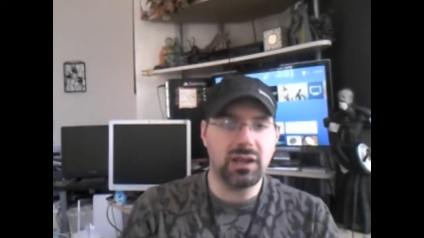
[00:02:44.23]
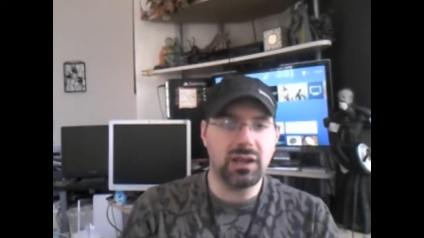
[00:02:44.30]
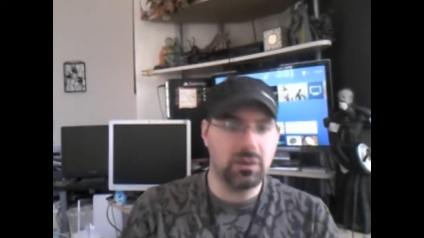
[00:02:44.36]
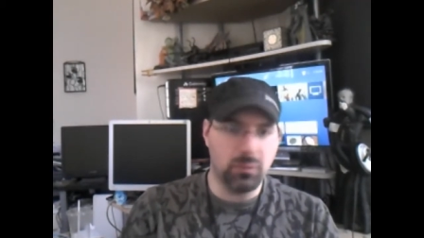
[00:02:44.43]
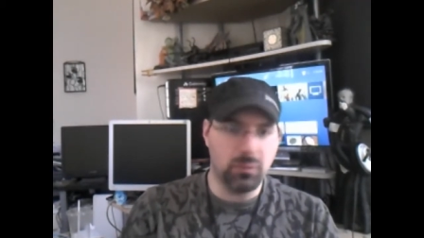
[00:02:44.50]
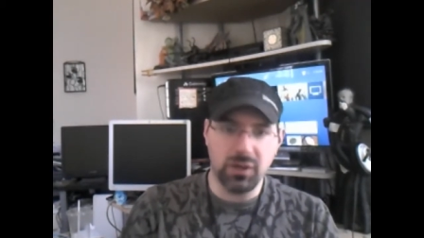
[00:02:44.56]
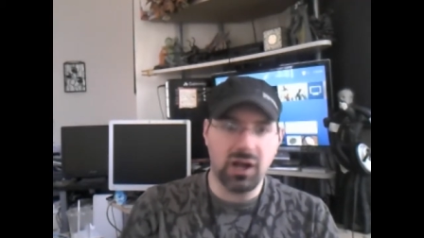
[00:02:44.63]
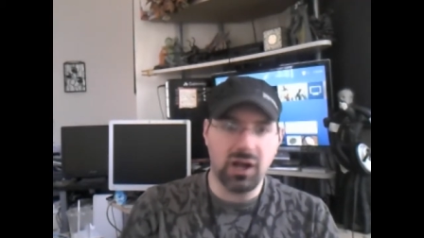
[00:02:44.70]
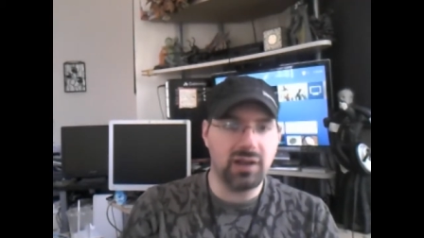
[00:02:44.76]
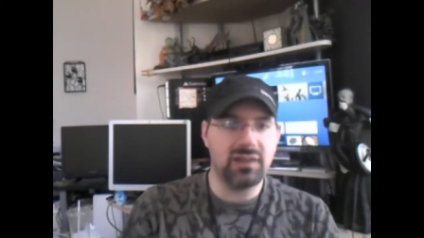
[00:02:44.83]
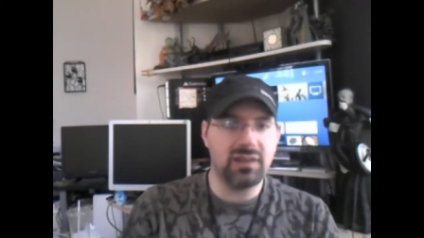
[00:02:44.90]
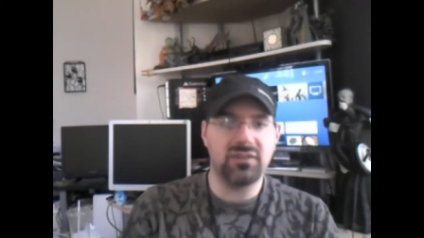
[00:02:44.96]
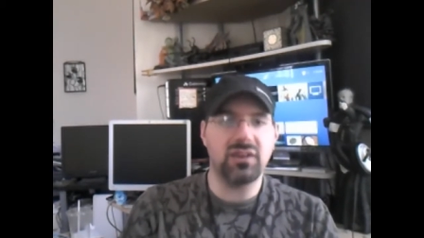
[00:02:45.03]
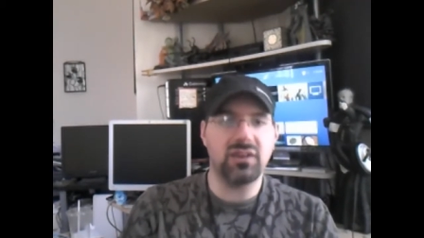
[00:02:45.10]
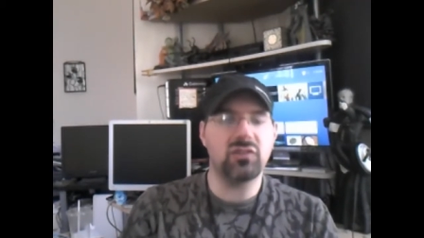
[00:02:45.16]
I get no
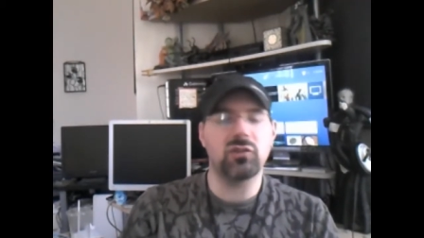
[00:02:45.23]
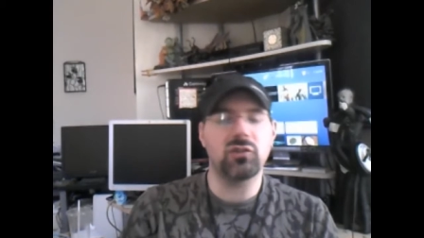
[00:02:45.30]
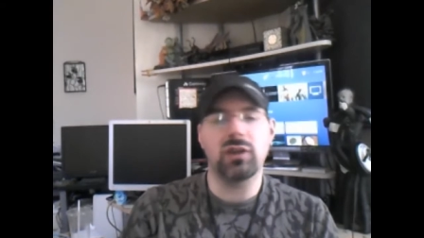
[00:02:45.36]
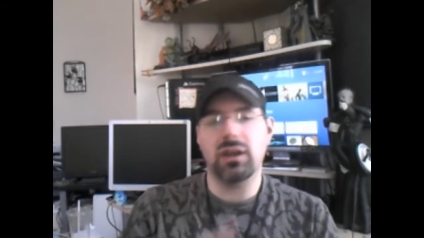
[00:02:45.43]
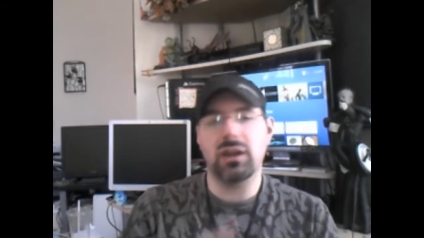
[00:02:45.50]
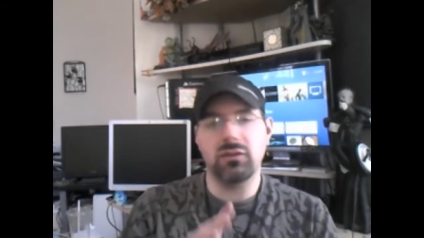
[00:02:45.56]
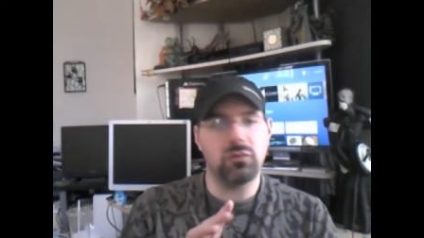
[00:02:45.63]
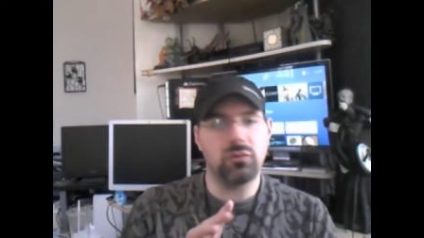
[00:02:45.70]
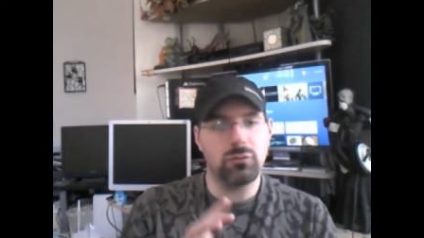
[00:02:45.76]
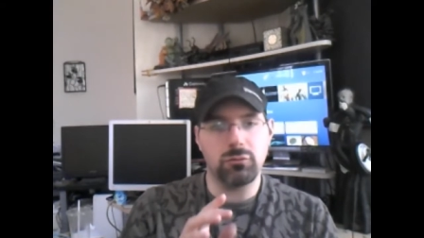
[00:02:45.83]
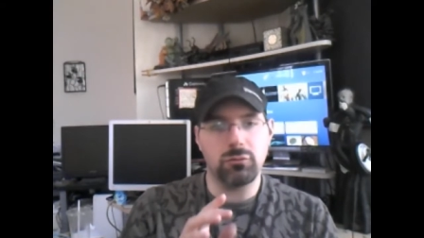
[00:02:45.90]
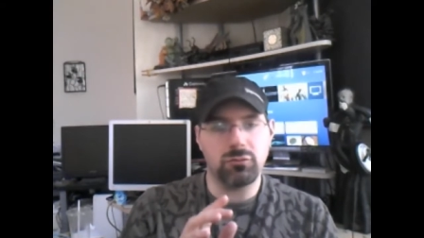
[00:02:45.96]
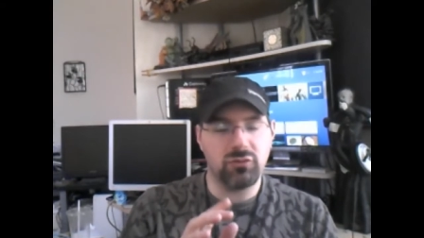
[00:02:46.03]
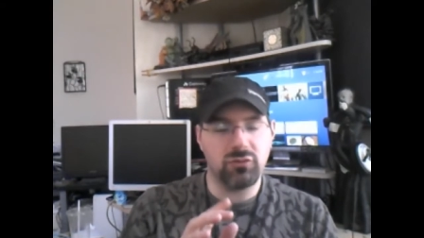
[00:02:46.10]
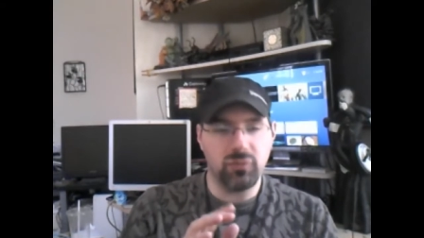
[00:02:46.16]
monetization. I
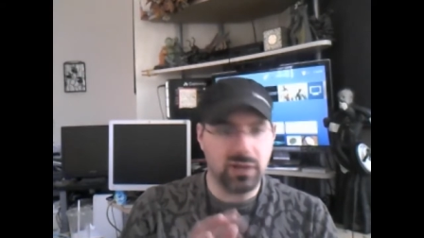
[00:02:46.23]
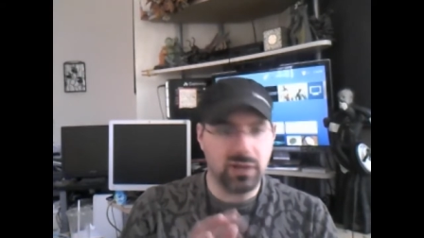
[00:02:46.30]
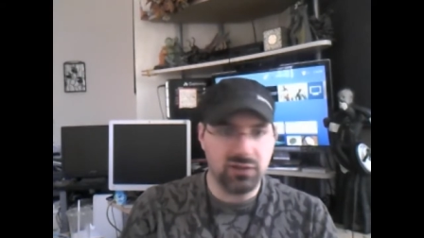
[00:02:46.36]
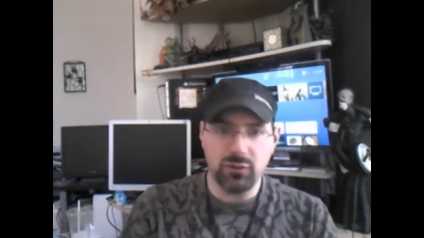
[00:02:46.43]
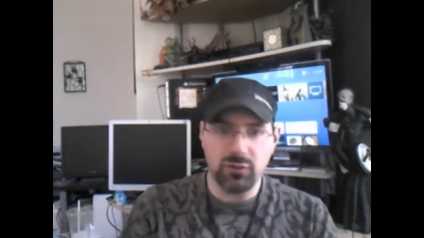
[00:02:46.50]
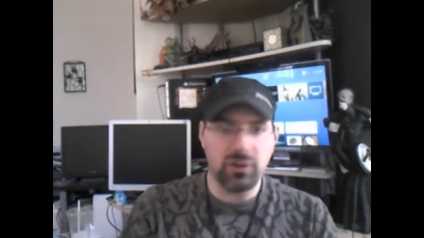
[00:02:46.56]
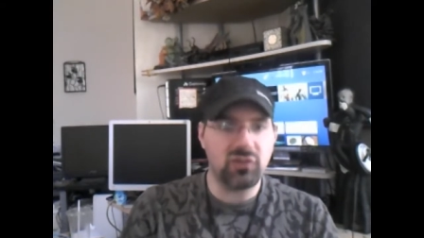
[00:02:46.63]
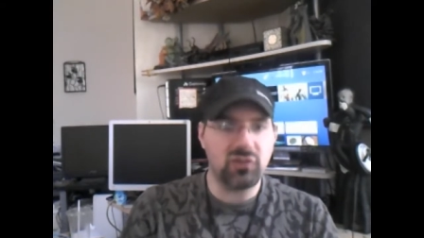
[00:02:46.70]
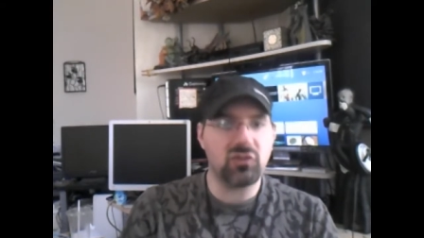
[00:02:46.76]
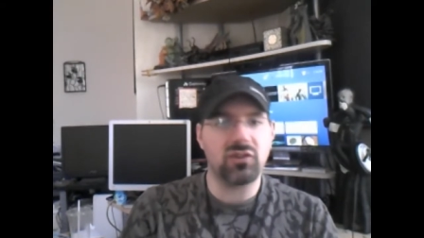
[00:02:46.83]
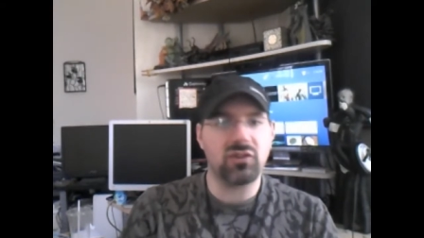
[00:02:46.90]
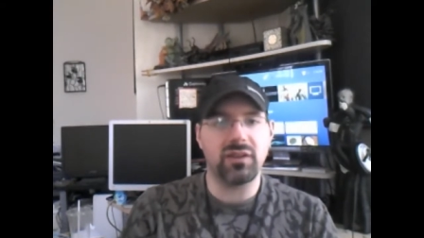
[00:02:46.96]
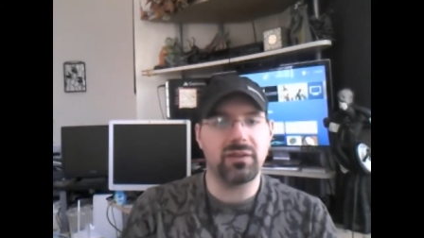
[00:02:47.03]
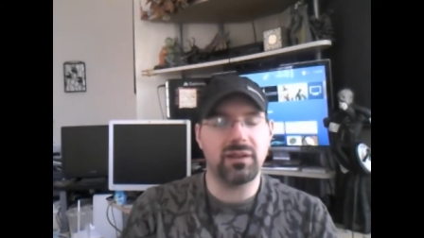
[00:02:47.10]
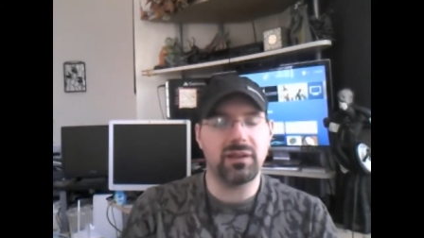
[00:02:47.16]
do do any
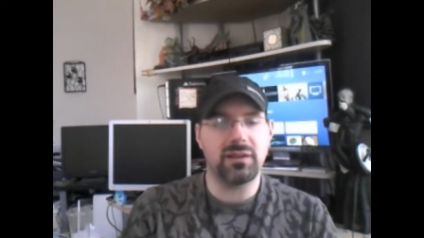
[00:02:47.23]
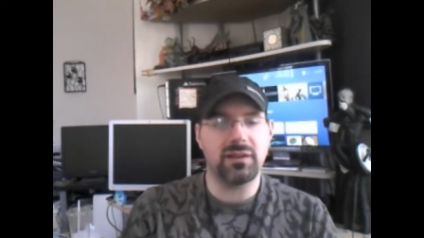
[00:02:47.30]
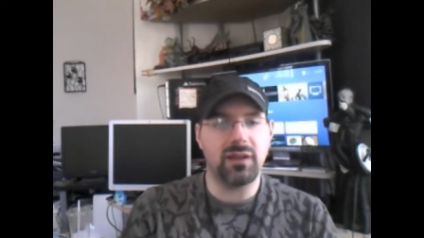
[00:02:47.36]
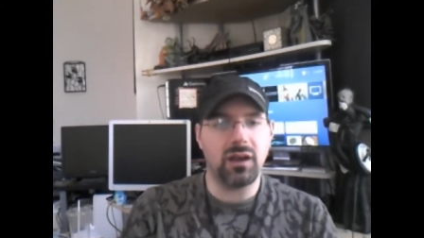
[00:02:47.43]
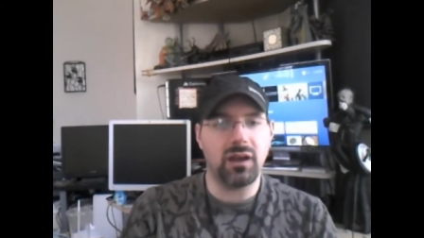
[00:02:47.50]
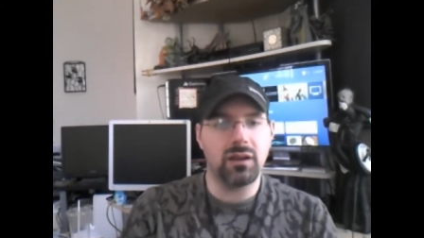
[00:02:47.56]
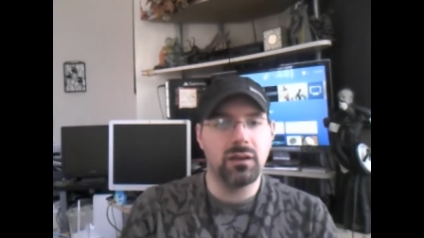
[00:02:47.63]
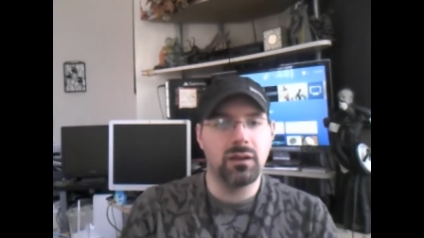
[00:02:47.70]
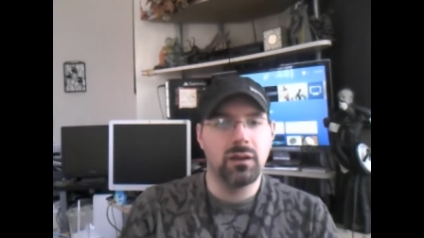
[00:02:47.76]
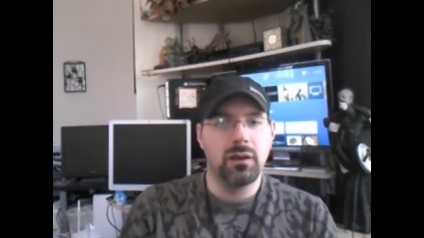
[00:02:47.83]
donations, nothing like that.